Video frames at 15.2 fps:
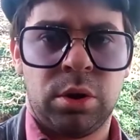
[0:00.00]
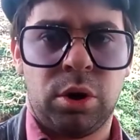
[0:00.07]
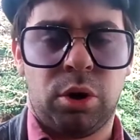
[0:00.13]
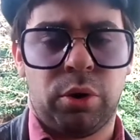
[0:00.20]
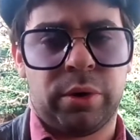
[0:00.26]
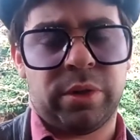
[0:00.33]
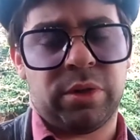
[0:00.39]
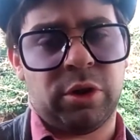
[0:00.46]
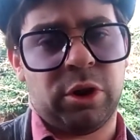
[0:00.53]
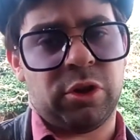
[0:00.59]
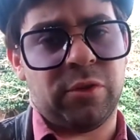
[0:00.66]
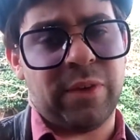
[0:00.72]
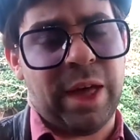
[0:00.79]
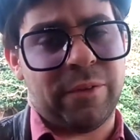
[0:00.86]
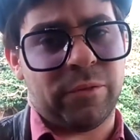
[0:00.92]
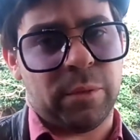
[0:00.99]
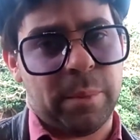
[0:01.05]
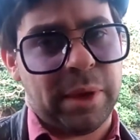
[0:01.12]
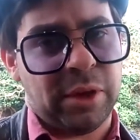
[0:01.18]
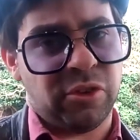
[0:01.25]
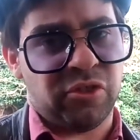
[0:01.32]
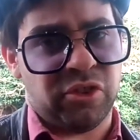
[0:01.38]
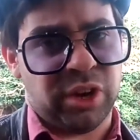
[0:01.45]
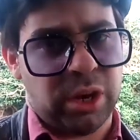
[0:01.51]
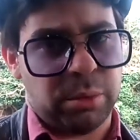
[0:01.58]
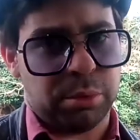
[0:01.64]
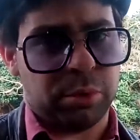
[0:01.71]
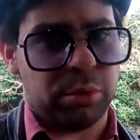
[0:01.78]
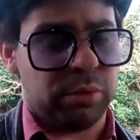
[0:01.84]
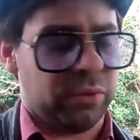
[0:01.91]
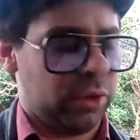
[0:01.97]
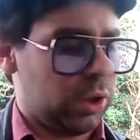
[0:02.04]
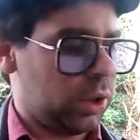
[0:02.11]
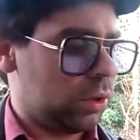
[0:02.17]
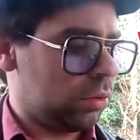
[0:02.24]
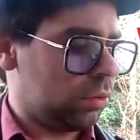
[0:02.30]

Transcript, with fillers: or in search of affirmation and approval.